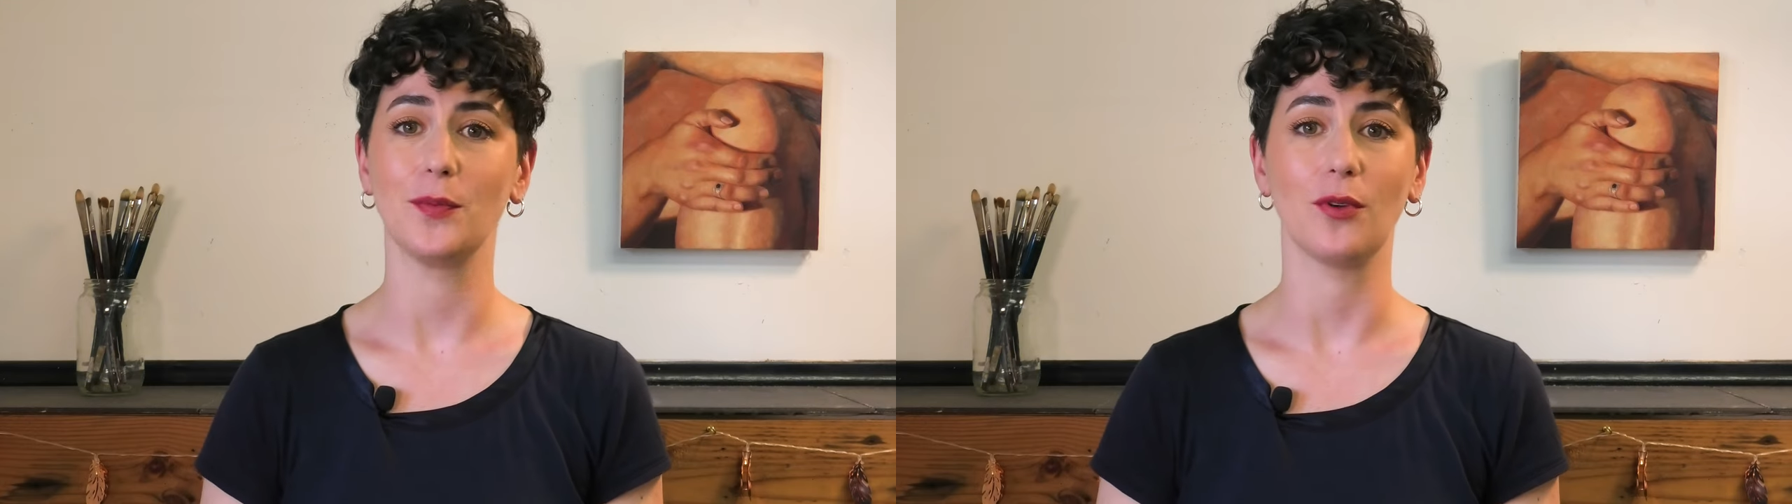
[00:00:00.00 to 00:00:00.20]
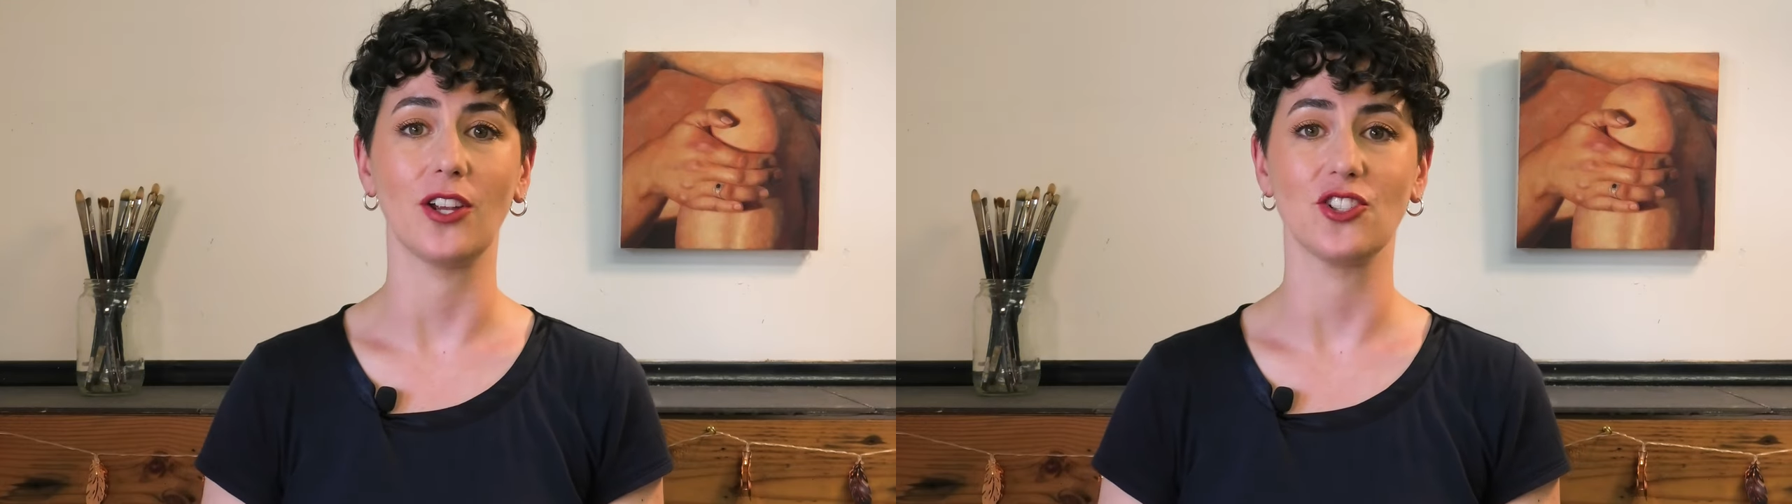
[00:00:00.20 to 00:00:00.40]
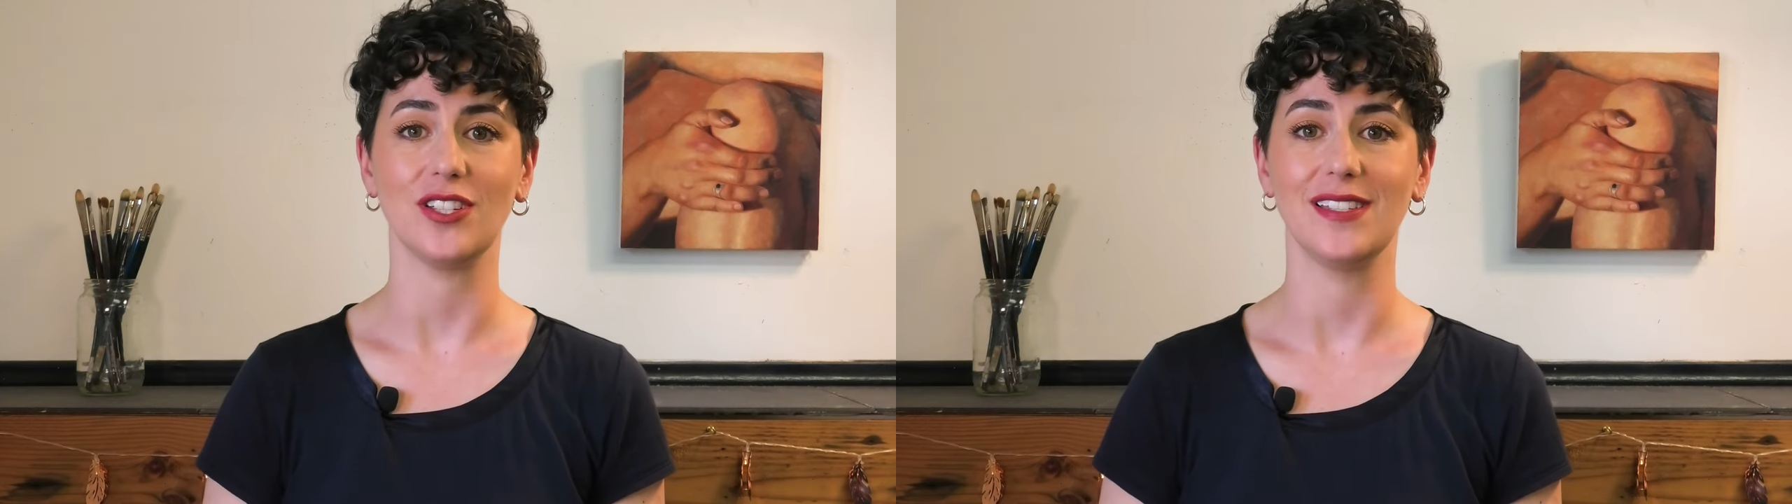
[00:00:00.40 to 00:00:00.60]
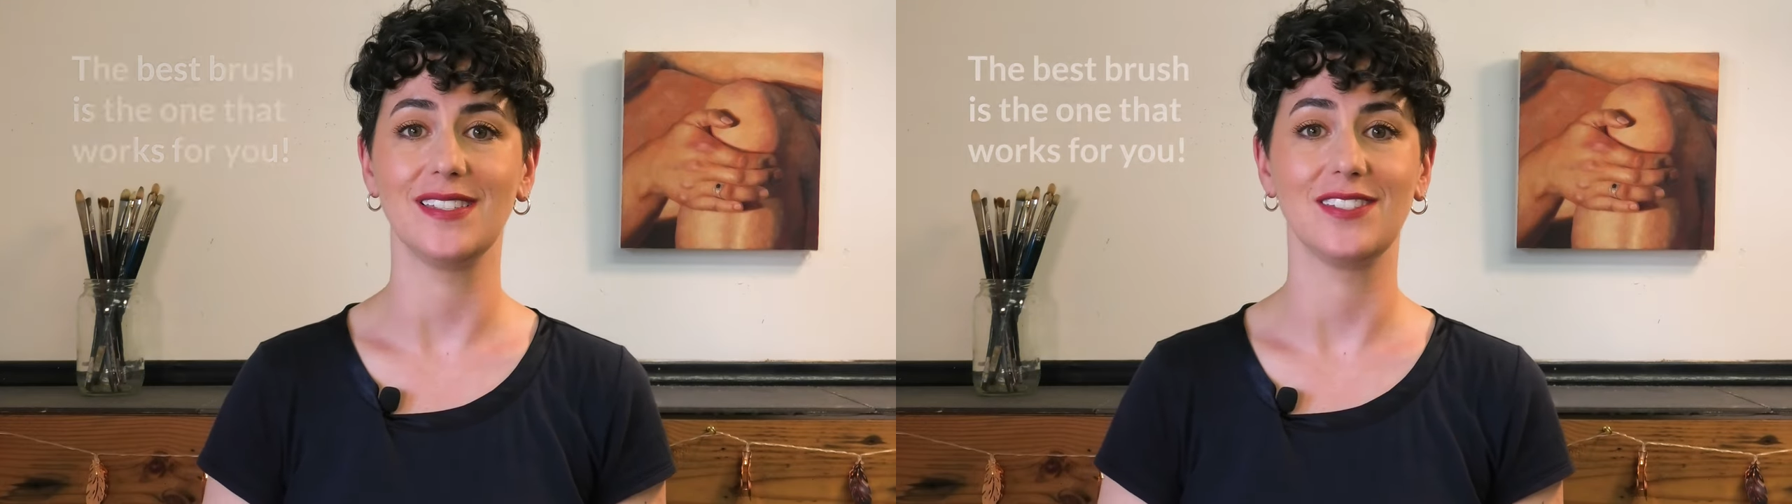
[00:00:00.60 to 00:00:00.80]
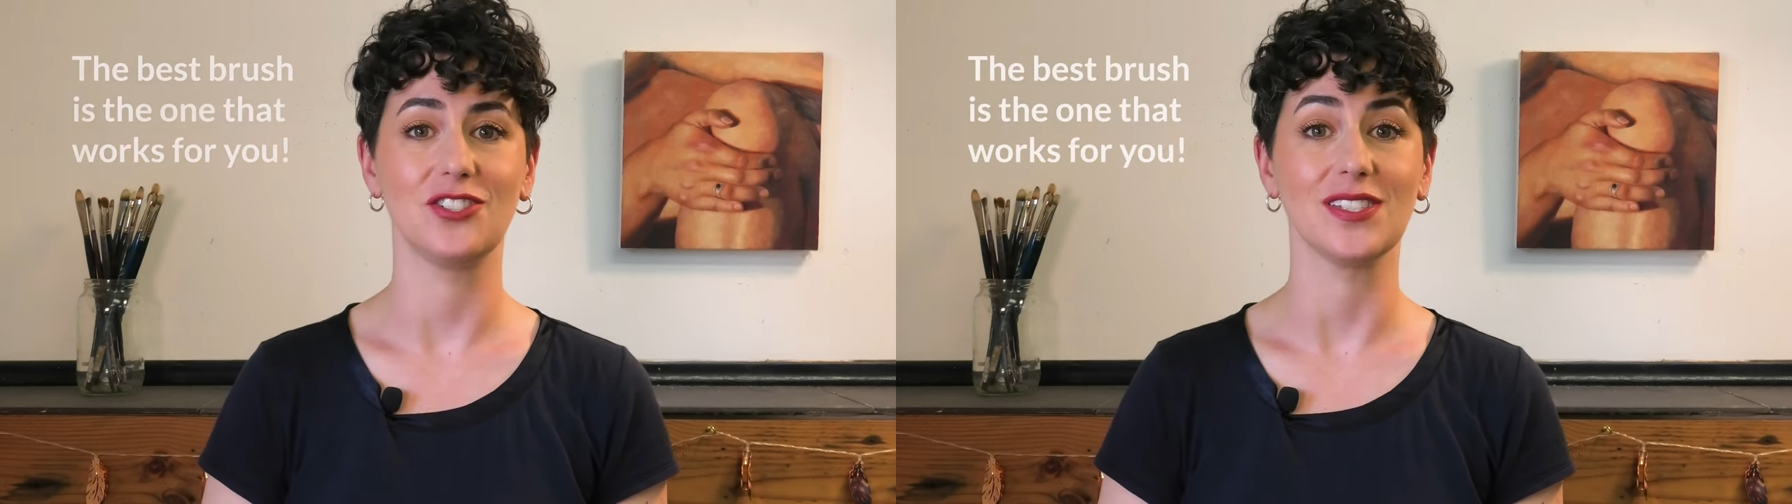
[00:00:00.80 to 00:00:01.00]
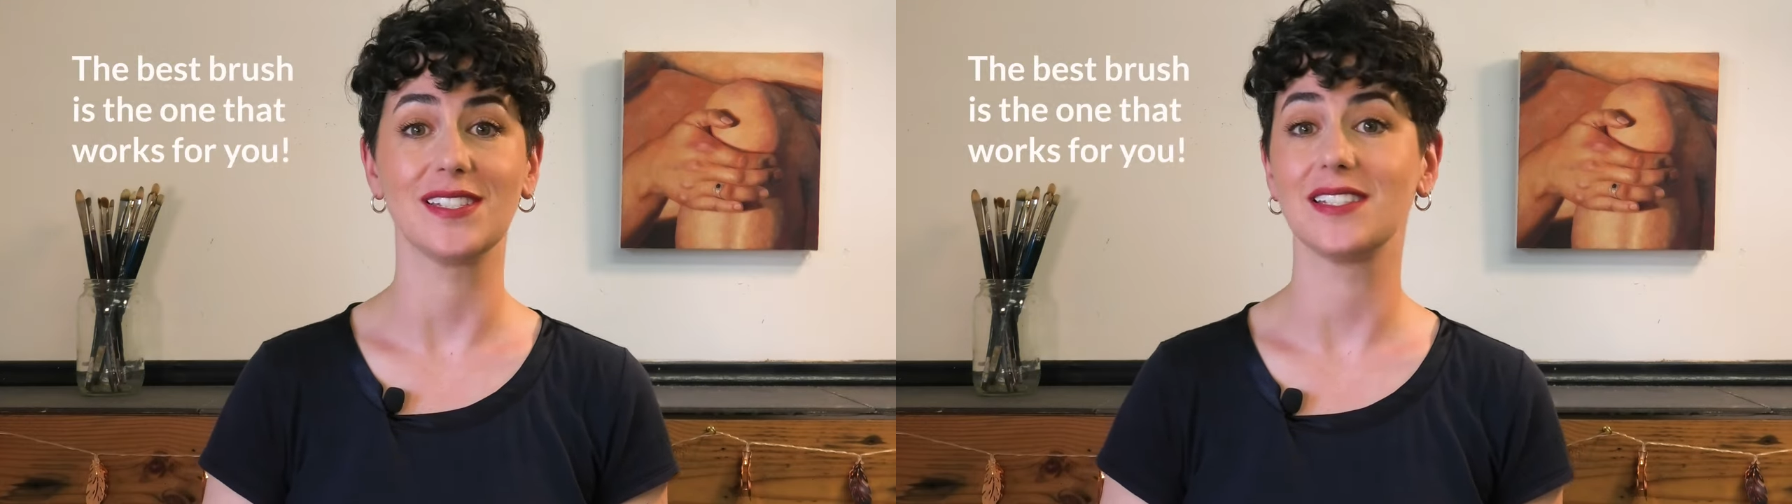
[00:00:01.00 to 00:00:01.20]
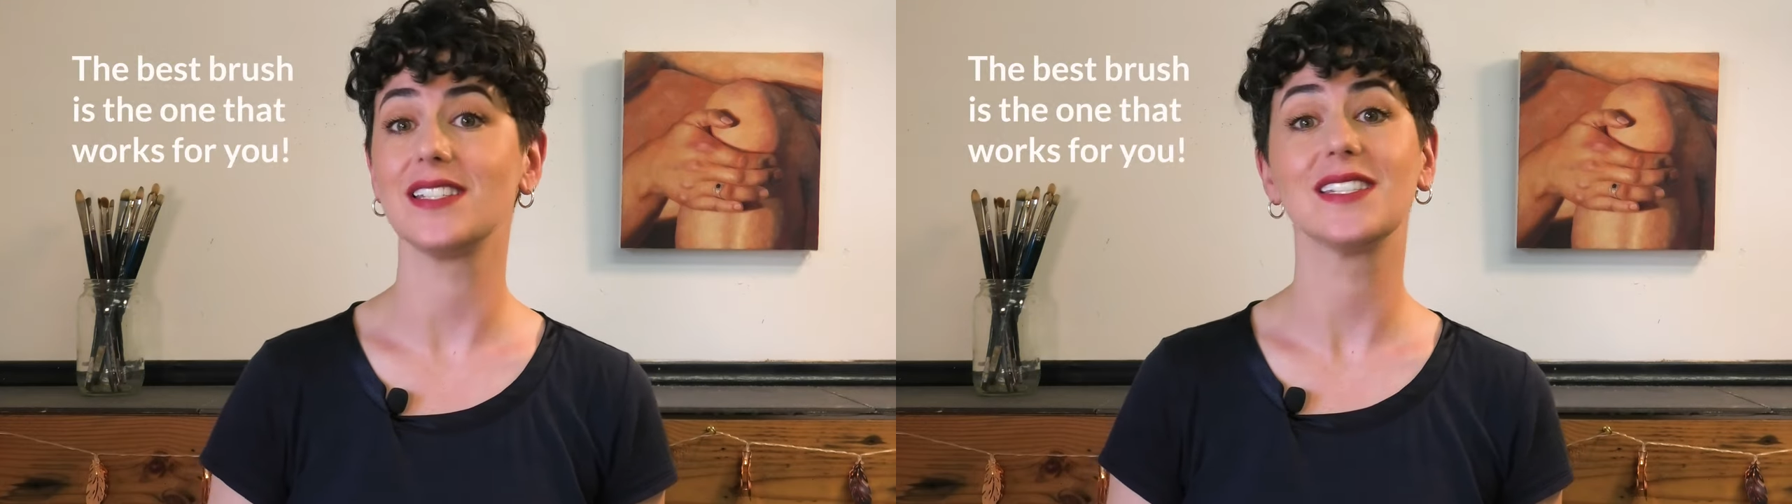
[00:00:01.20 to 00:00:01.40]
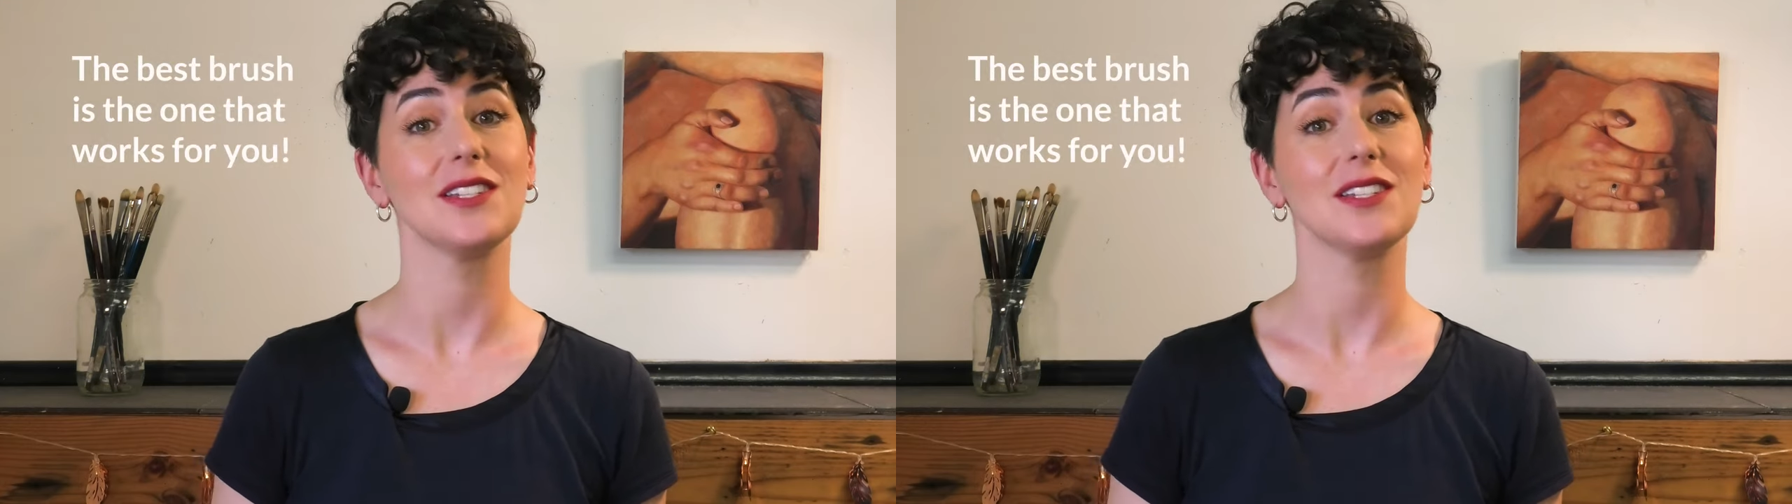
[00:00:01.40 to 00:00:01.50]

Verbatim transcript: brush is just,